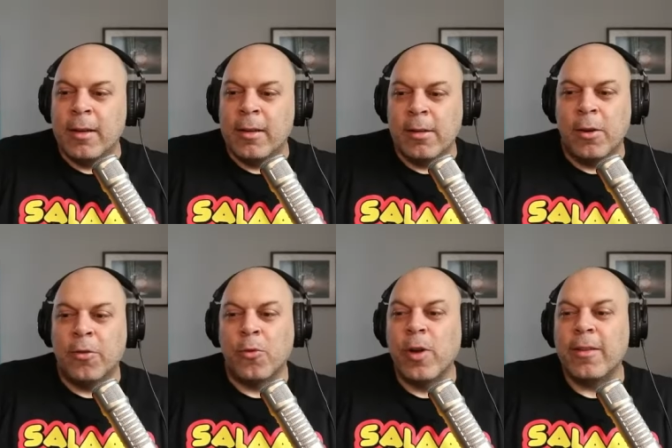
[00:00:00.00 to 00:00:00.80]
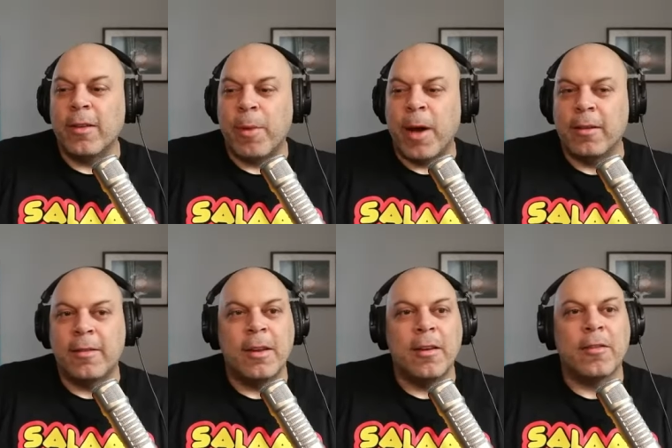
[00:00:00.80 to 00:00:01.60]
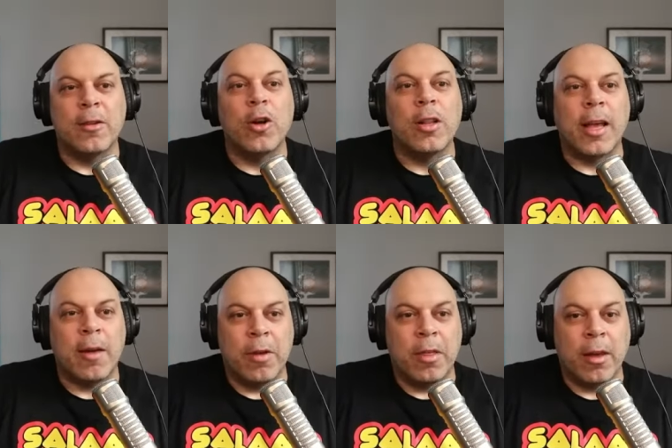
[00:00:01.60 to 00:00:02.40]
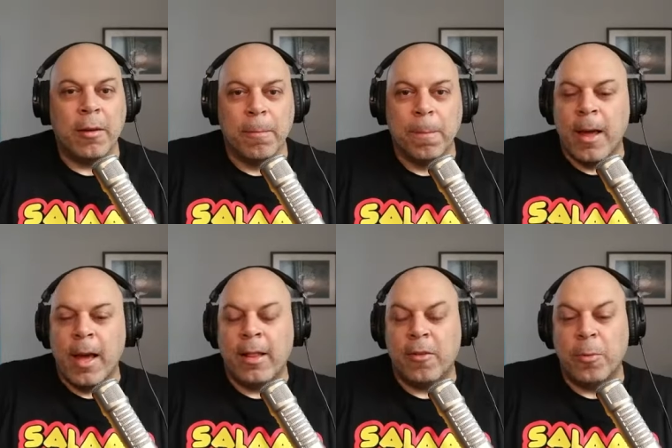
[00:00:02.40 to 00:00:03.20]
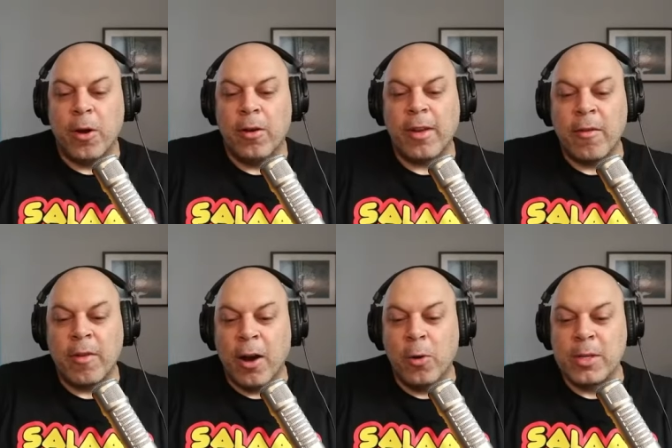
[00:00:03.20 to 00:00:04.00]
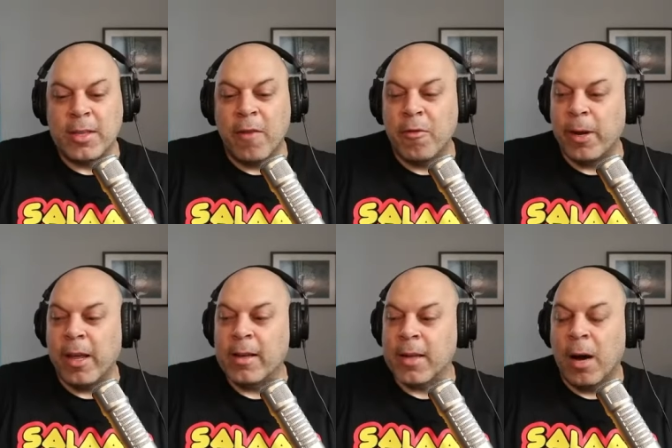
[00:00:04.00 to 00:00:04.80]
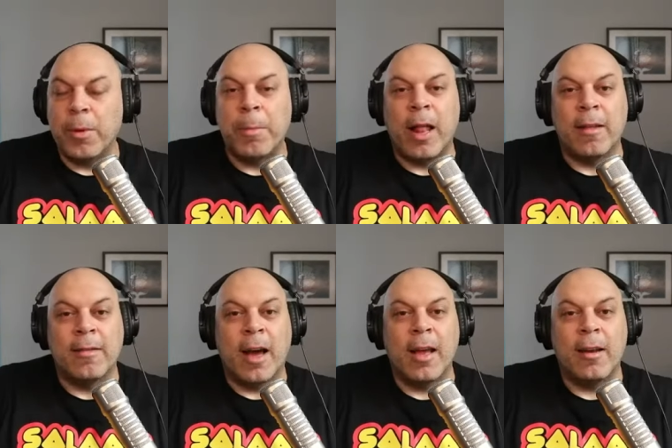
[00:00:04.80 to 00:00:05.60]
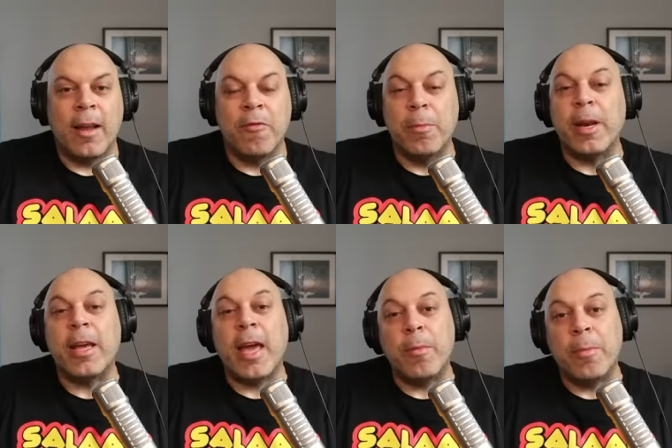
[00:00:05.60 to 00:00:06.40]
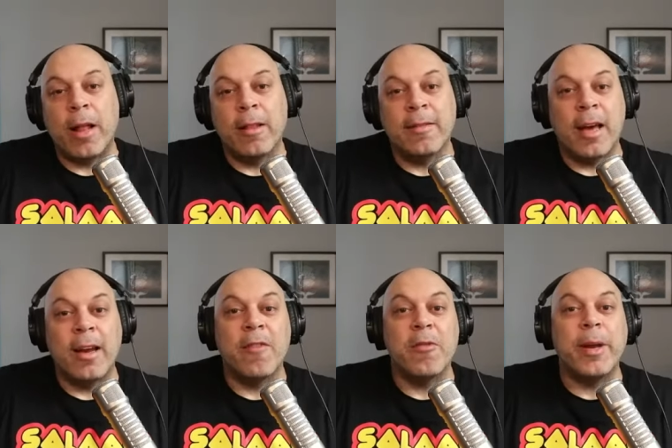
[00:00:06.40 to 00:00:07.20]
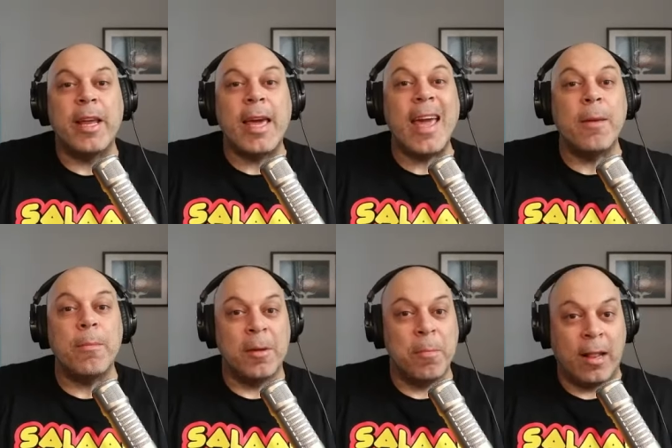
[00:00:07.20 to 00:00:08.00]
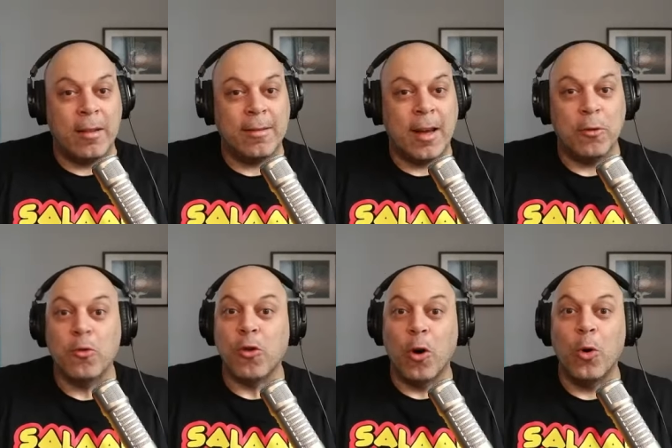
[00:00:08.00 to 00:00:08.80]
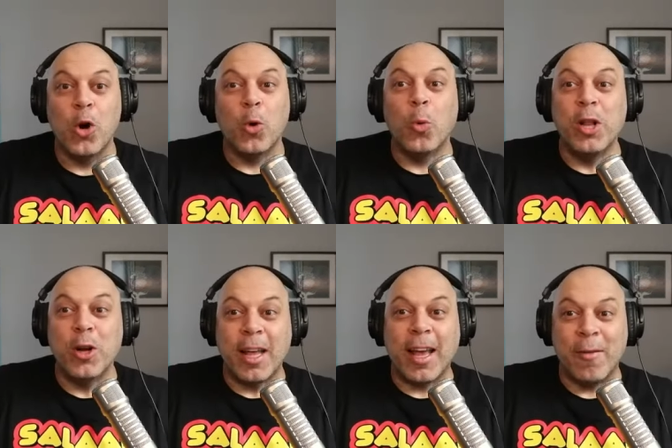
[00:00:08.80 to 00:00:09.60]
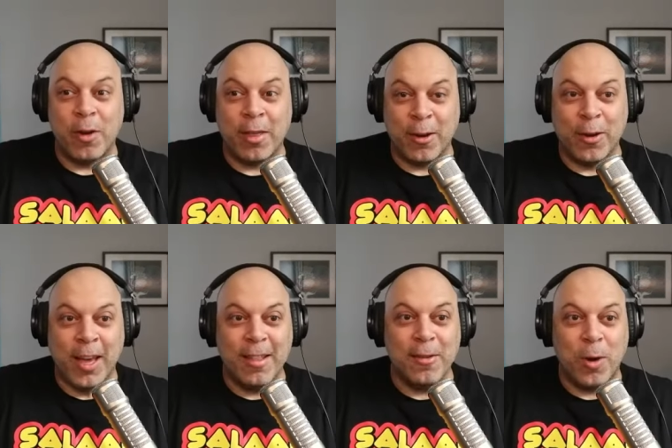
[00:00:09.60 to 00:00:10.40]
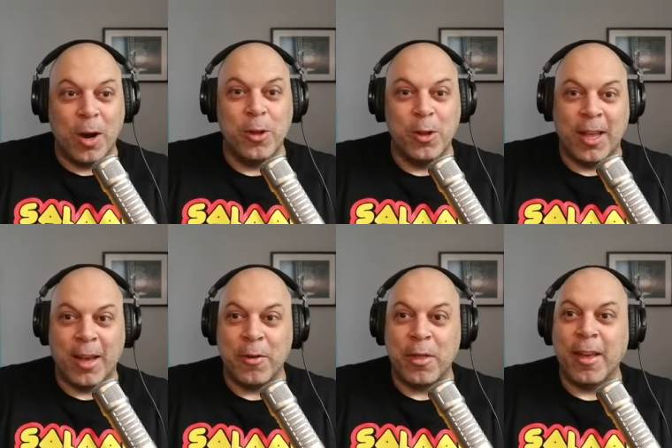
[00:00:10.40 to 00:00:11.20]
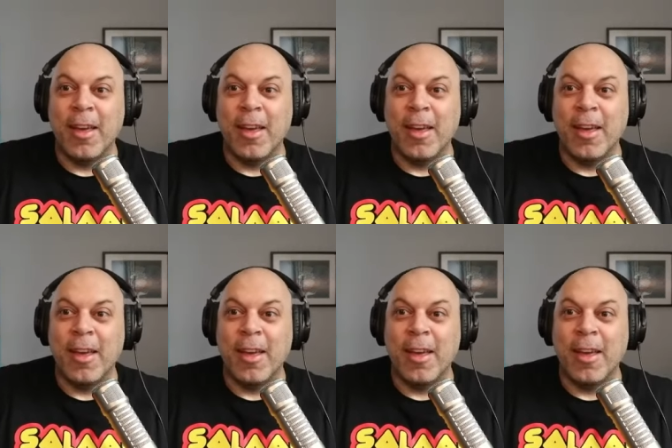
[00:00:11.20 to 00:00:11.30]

There's a reason Palestinians look like everything. And that's because every, I always say everybody has come to Palestine and everybody came to Palestine and everybody came in Palestine. So we look like everything. Okay. This is why we look like everything.